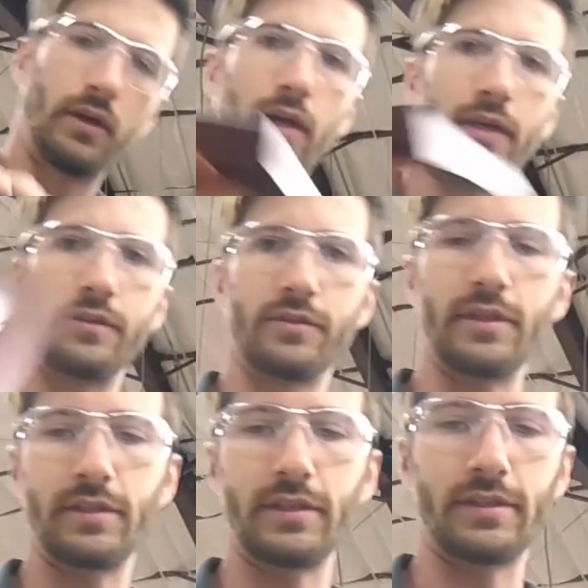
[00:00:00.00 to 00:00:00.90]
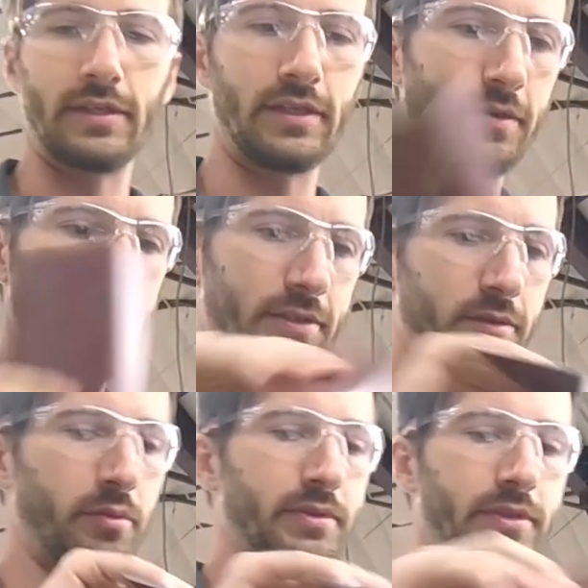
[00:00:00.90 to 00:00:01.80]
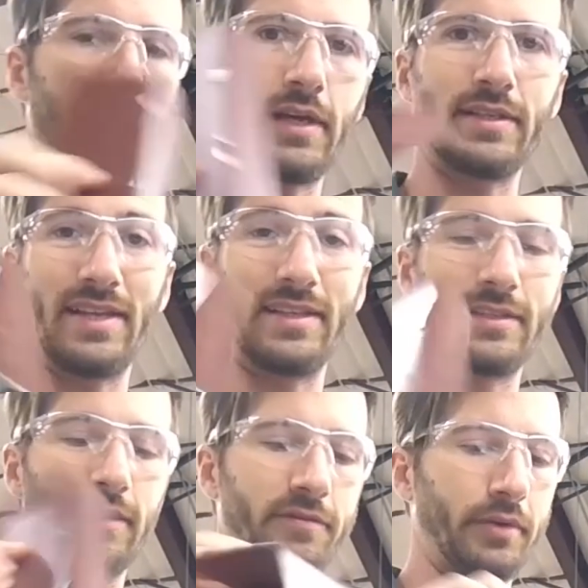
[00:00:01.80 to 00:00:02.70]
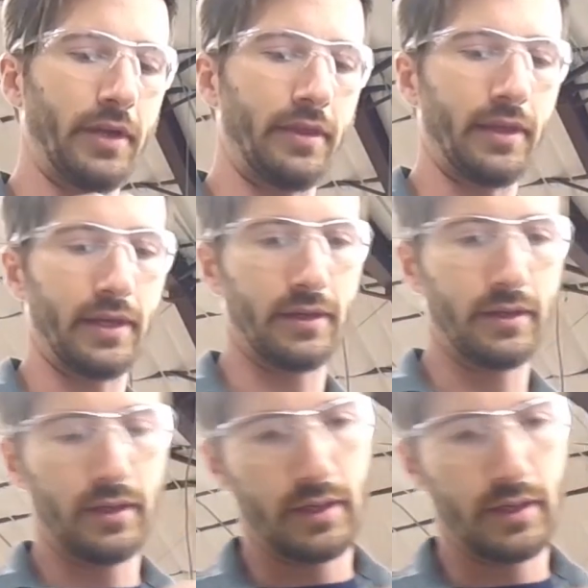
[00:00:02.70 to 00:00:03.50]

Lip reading: Alright, so since this doesn't need to be super precise and this stuff's pretty thin,